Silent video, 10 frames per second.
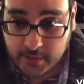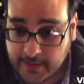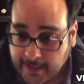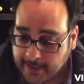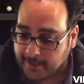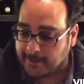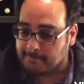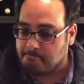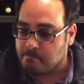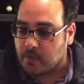
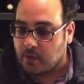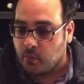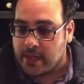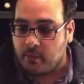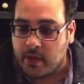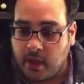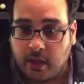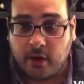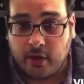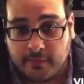um, we, we all
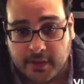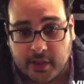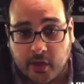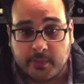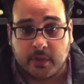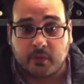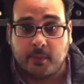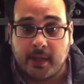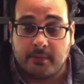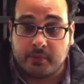heard of the terms aroma
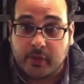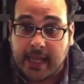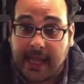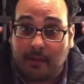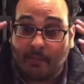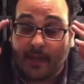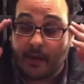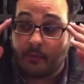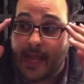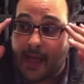and bouquet, but in
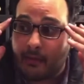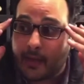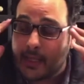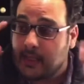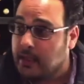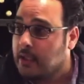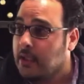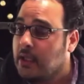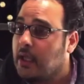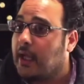reality,
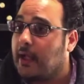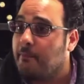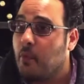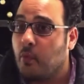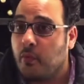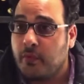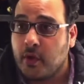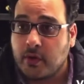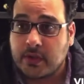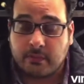uh,
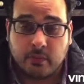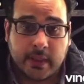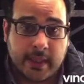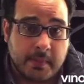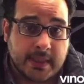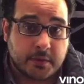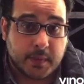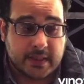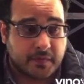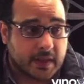those really mean
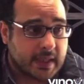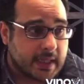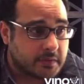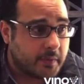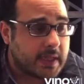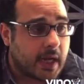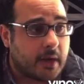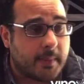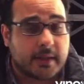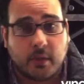specific things. When we talk
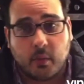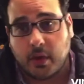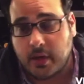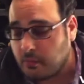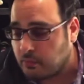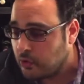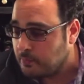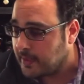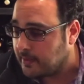about the word aroma,